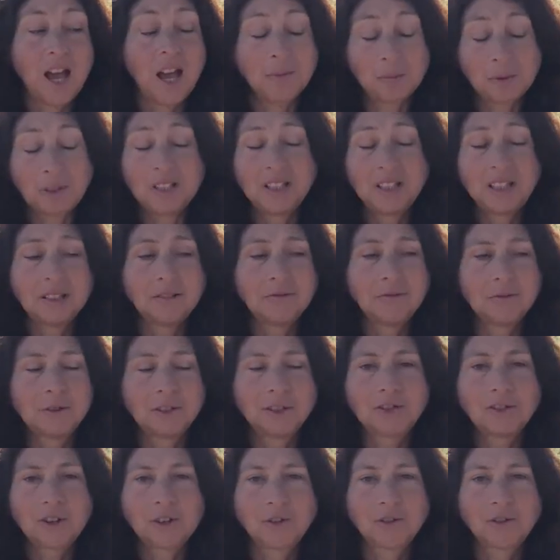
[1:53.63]
I believe
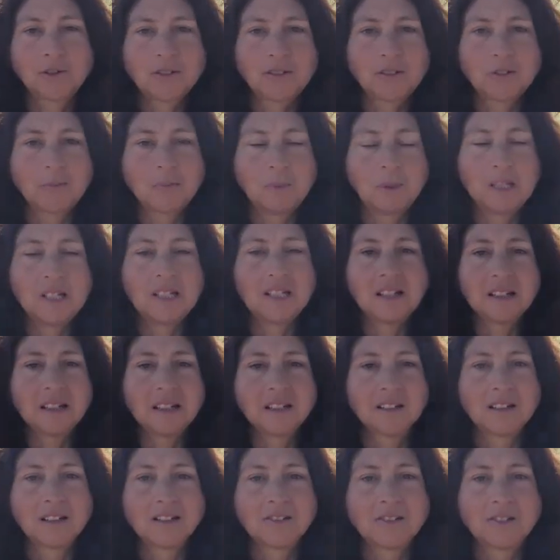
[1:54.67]
we chose to be
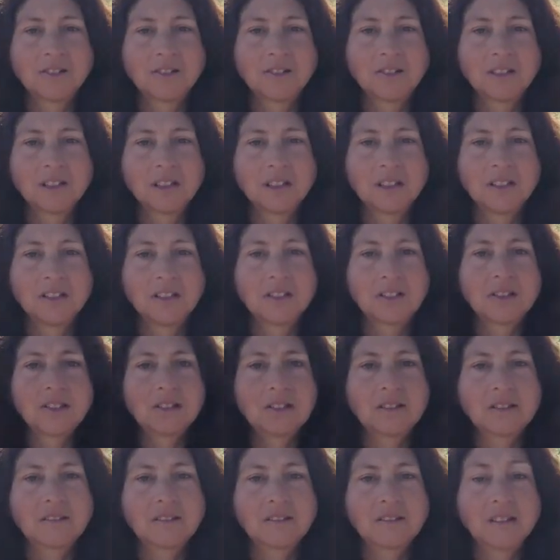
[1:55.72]
here during
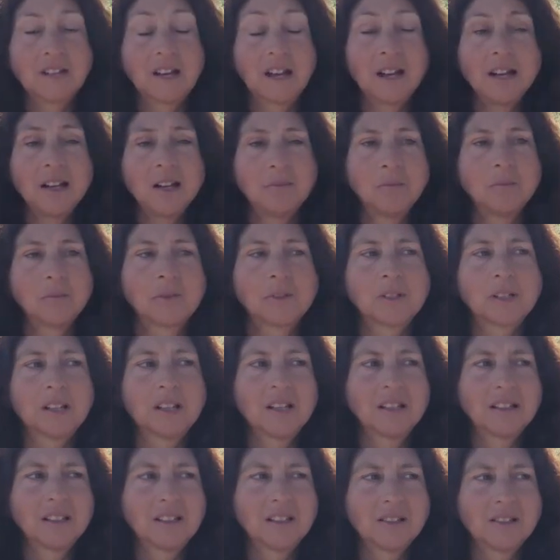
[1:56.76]
these times,
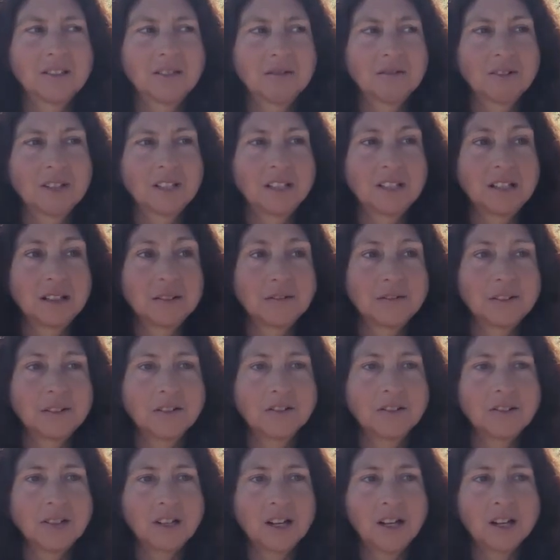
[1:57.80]
and these are really
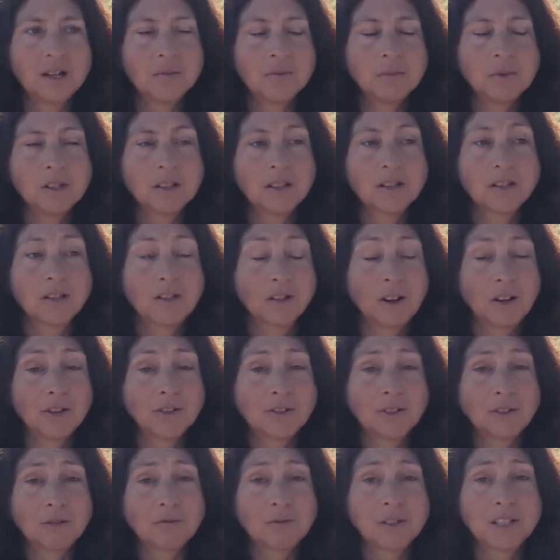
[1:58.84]
difficult times, and they're
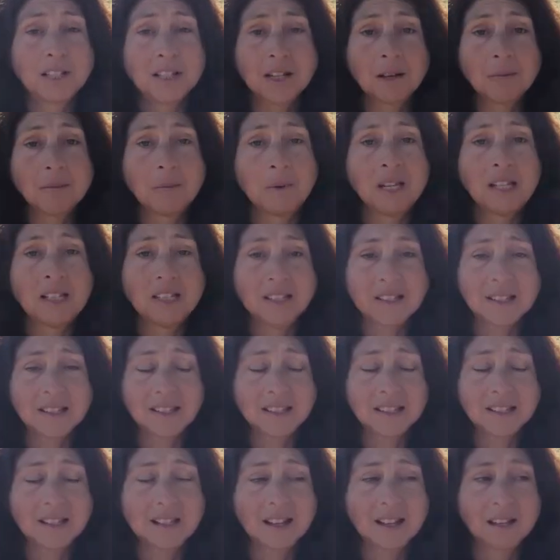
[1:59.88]
also really
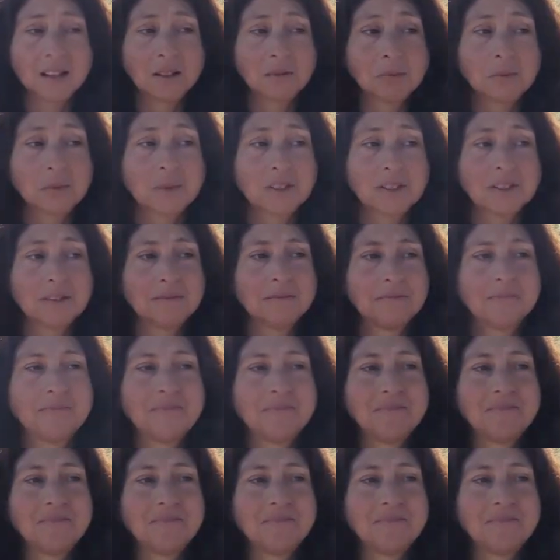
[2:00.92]
amazing times.